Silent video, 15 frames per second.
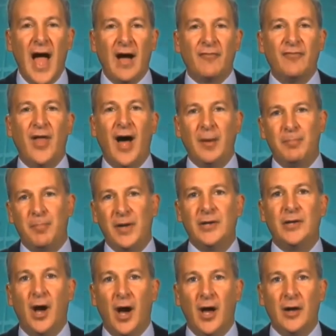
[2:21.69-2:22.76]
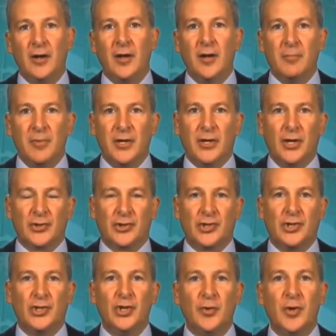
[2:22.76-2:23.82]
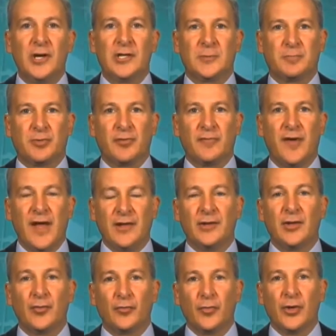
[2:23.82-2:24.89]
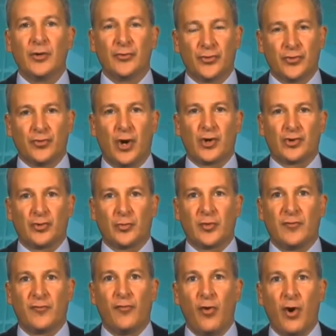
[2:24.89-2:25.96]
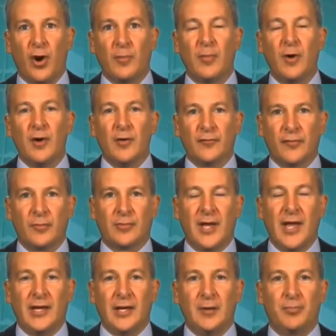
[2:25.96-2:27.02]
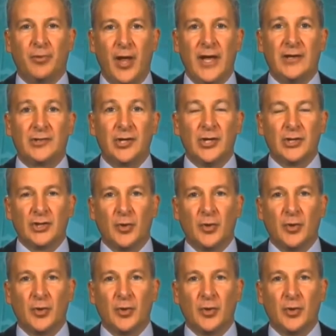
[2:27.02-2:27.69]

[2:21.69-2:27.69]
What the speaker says: have not been done because QE has prevented real structural reform from taking place.